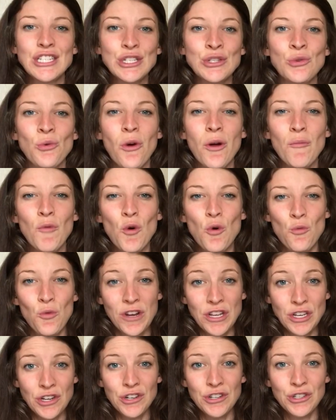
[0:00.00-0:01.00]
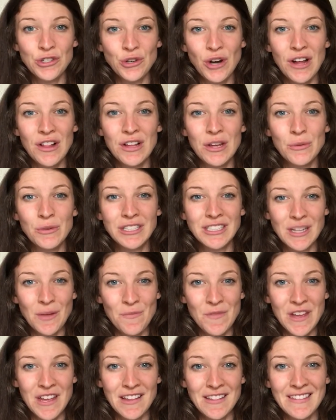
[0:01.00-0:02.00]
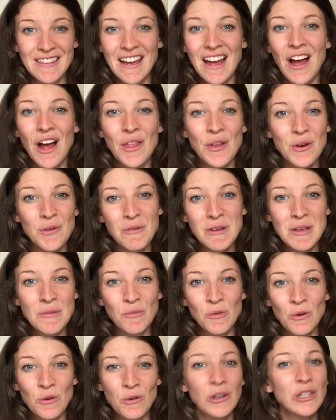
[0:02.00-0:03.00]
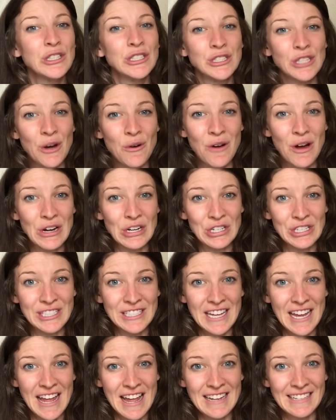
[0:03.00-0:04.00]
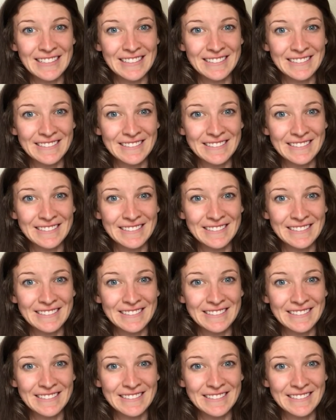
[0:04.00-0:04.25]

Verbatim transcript: is normal normal when you're struggling with something that other people don't understand.